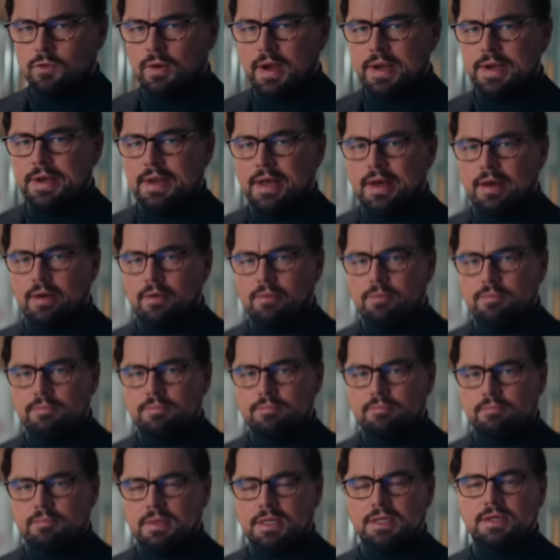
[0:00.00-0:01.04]
Right now,
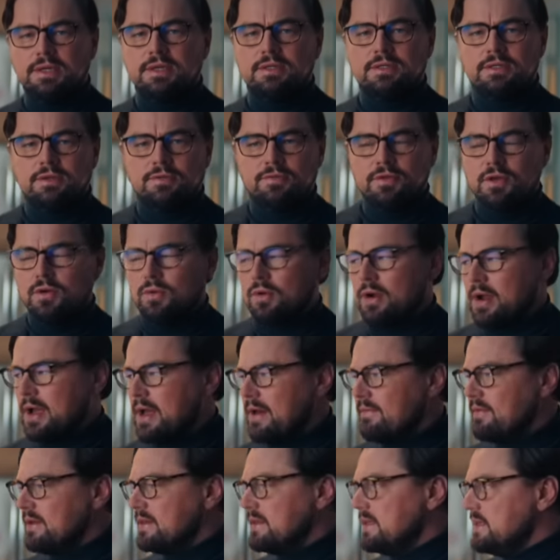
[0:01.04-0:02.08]
millions of you are
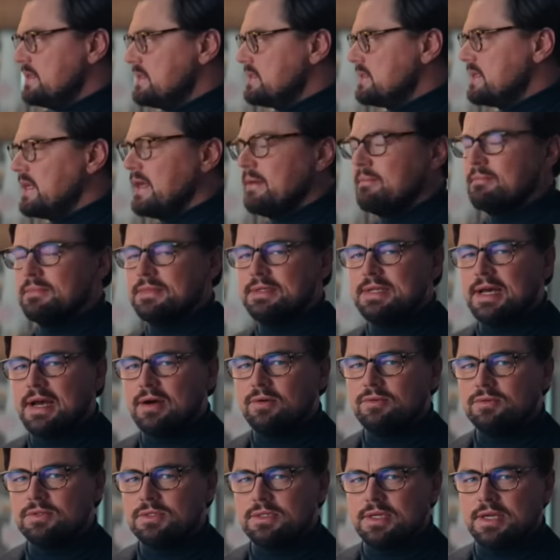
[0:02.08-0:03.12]
having these same
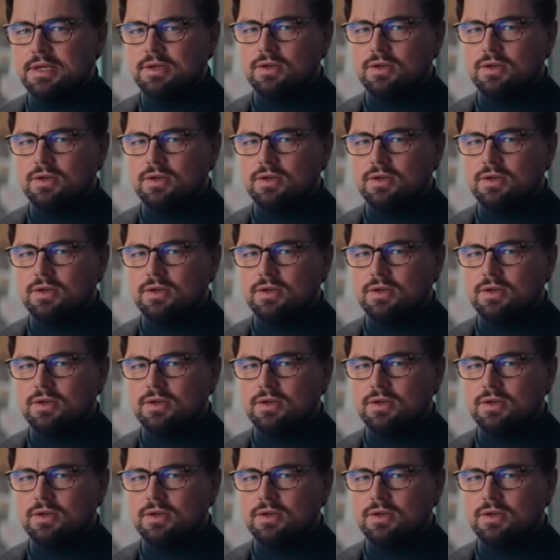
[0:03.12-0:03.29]
doubts